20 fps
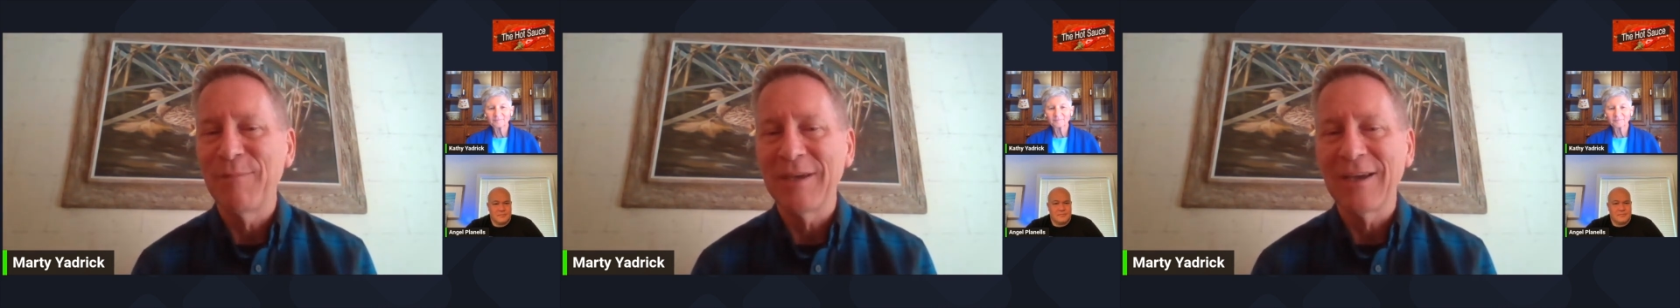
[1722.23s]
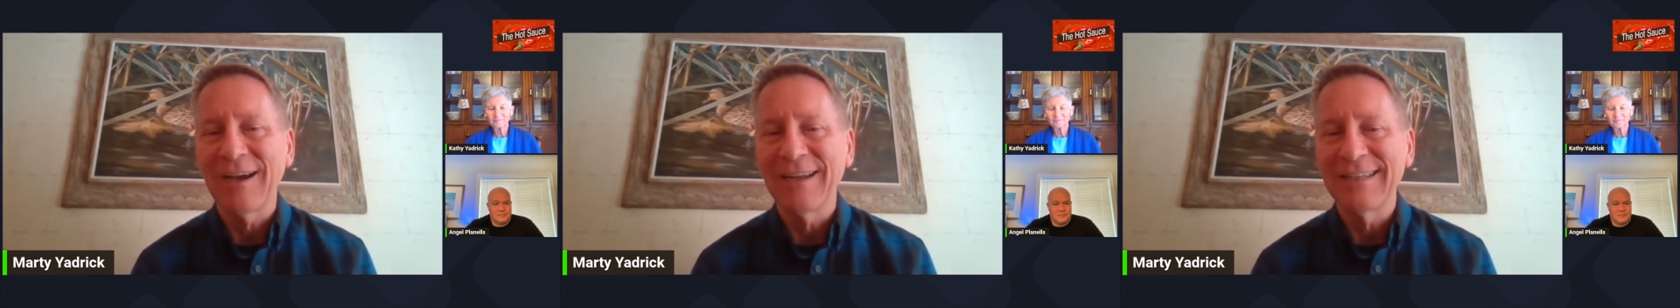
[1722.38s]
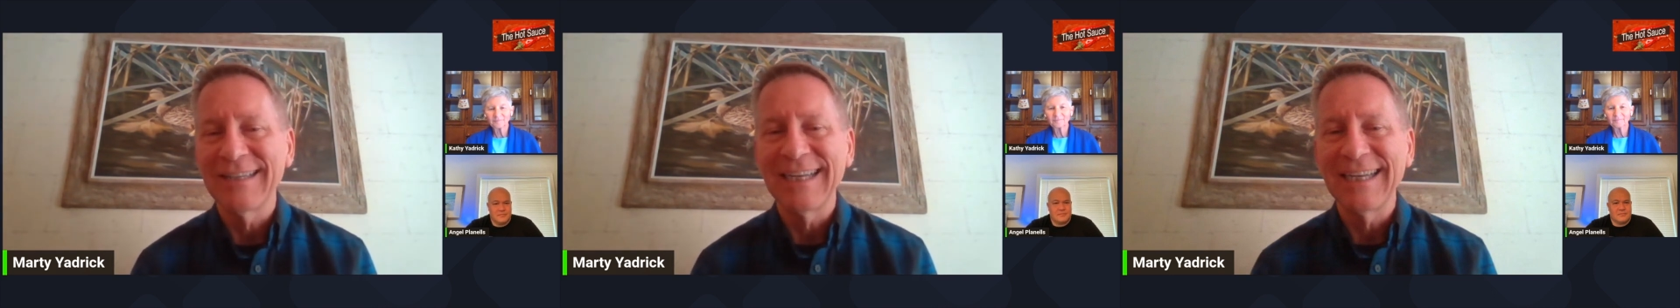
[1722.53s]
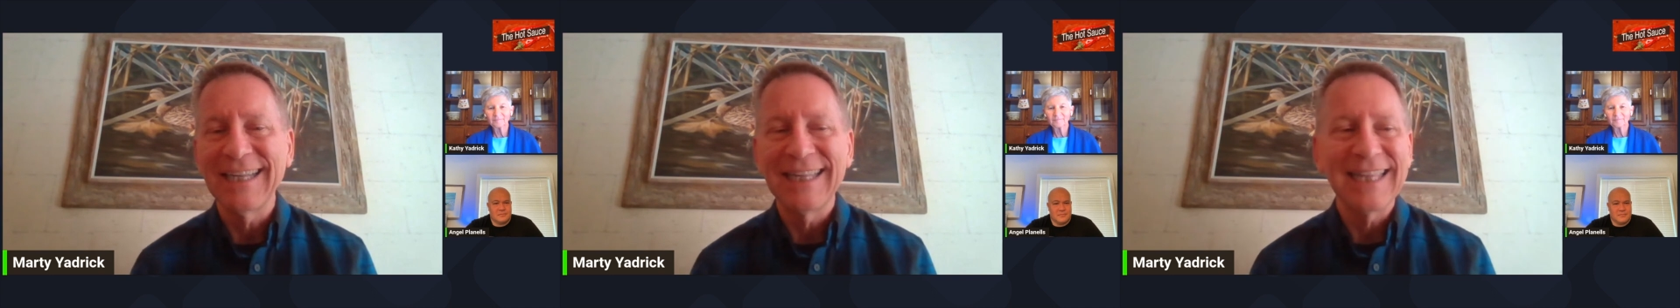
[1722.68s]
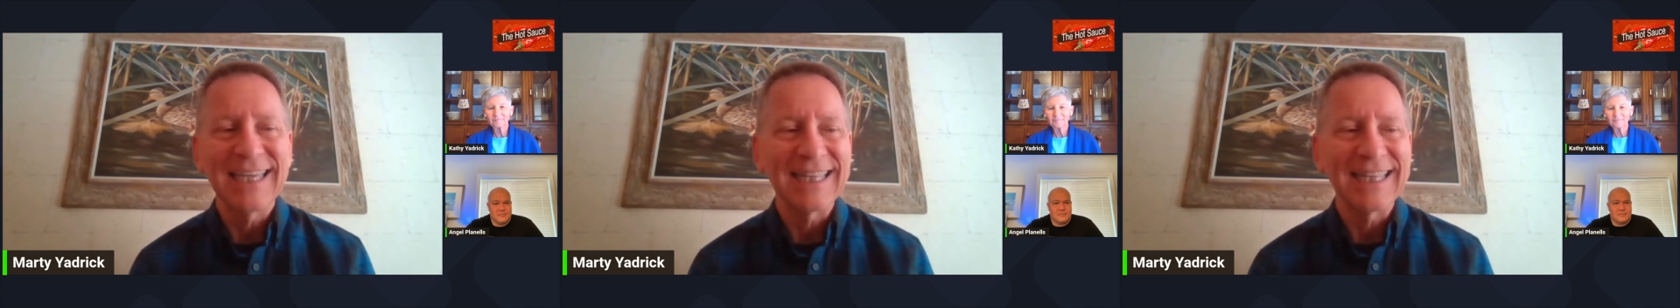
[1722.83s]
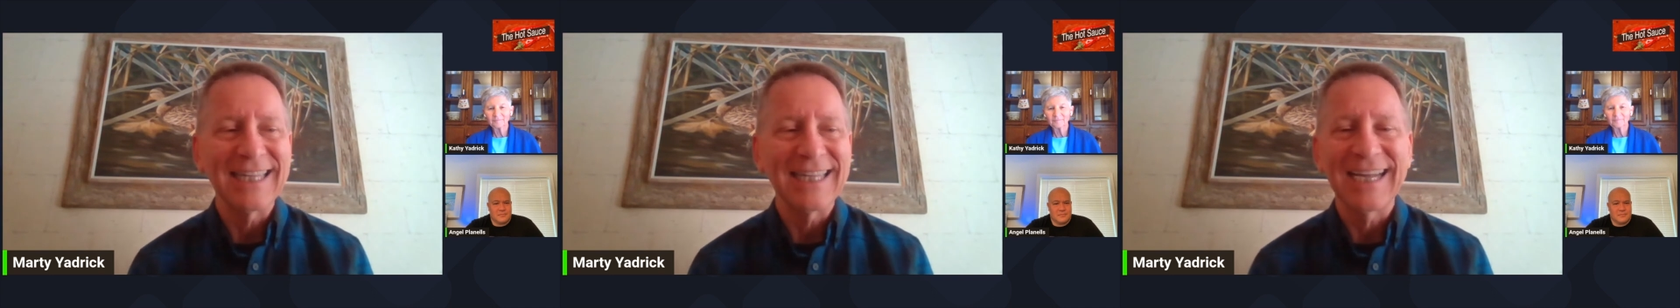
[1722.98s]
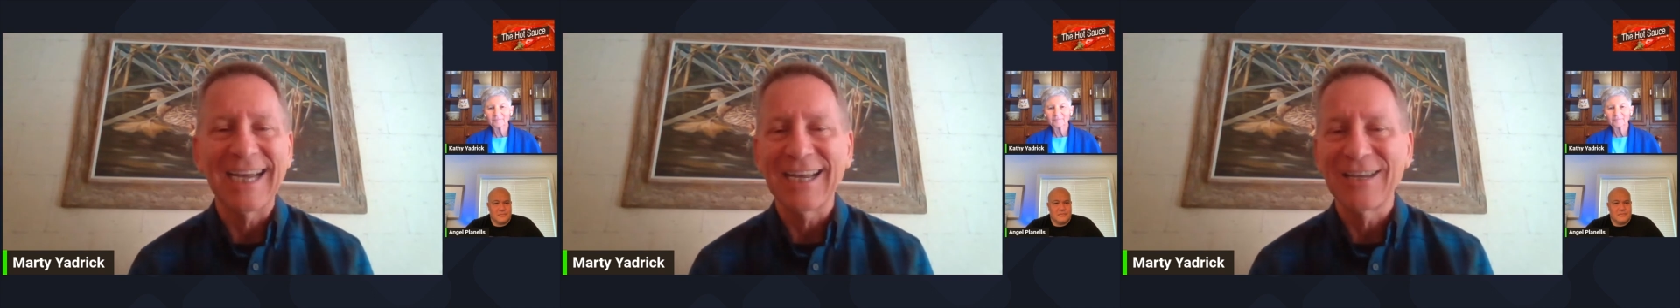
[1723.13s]
beyond
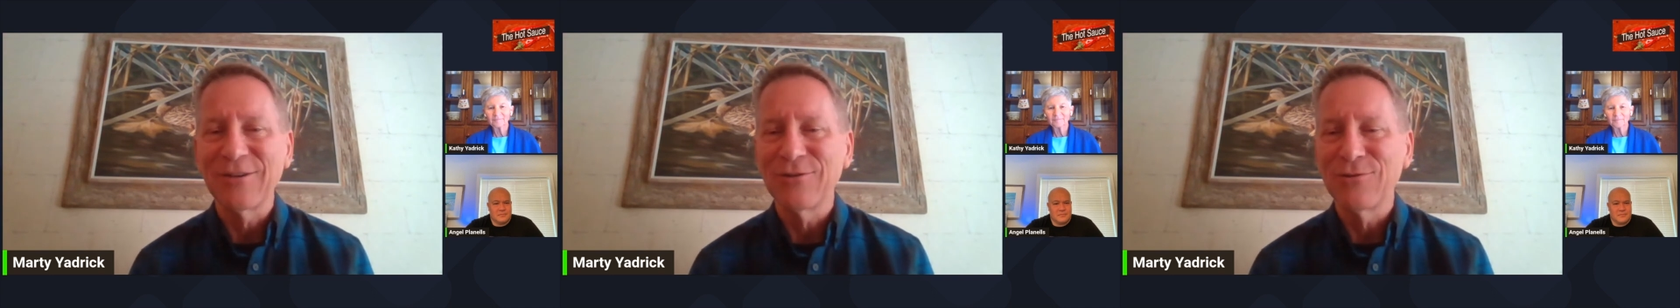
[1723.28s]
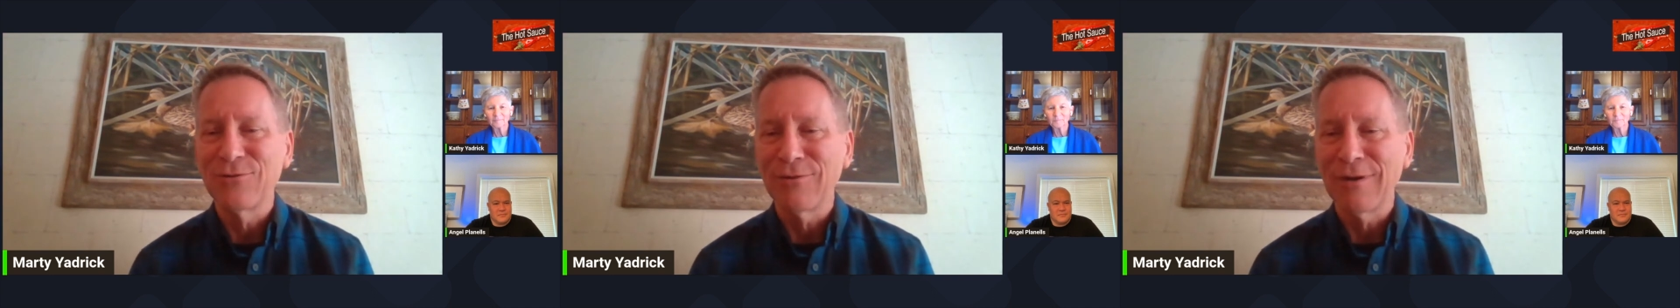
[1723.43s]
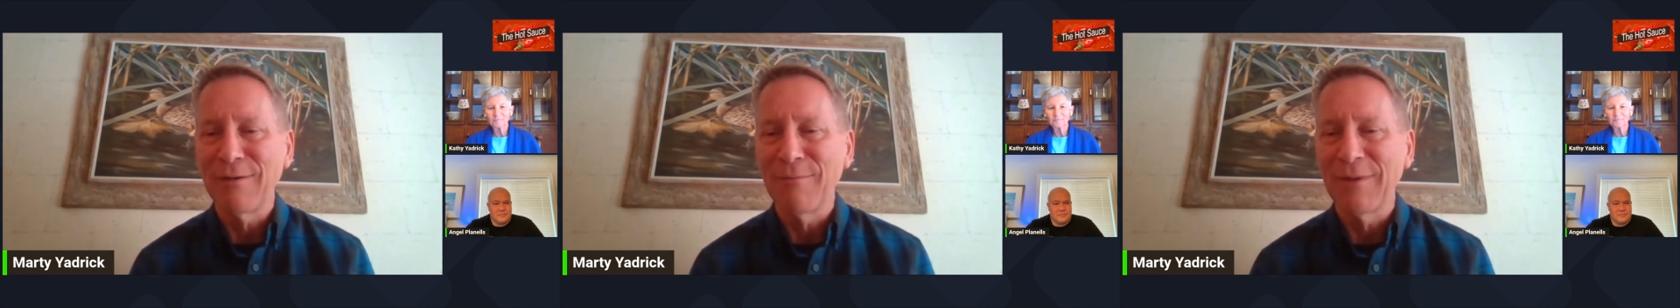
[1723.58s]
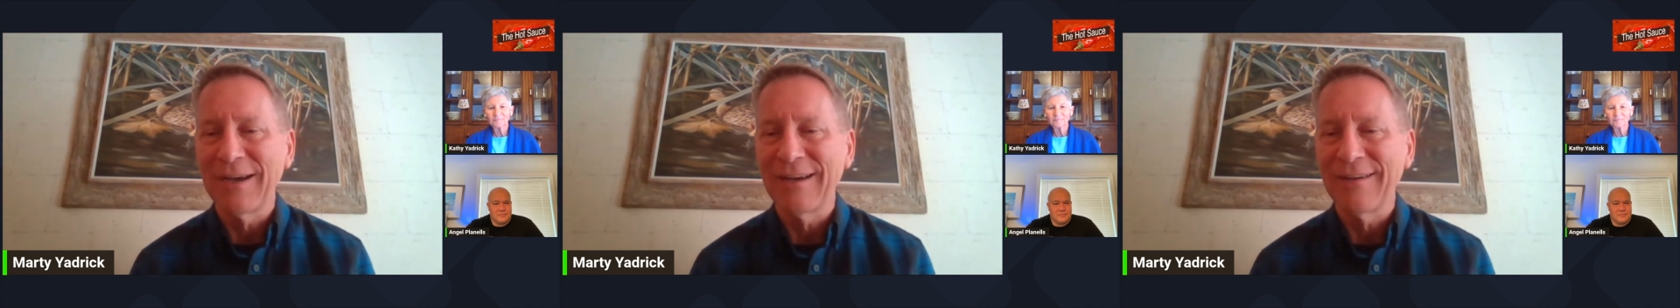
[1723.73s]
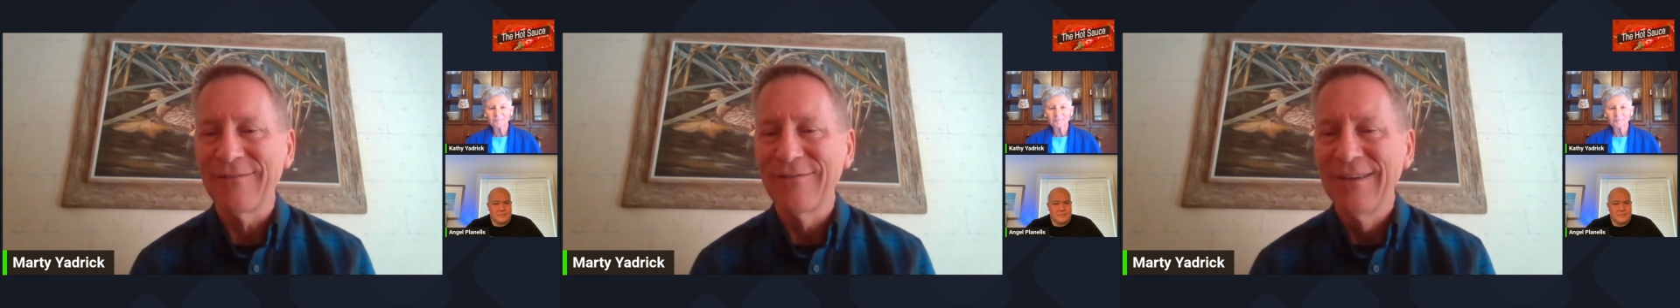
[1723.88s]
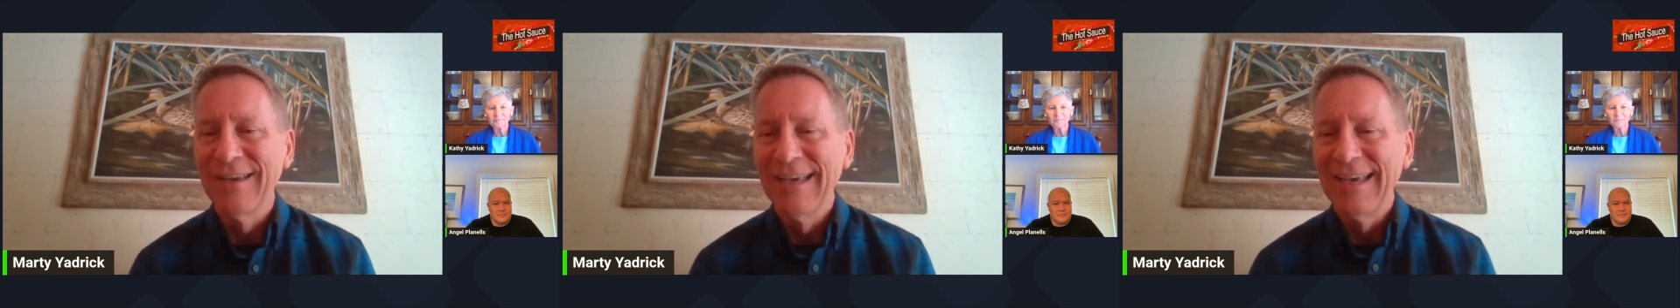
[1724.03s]
anything that I could dream of.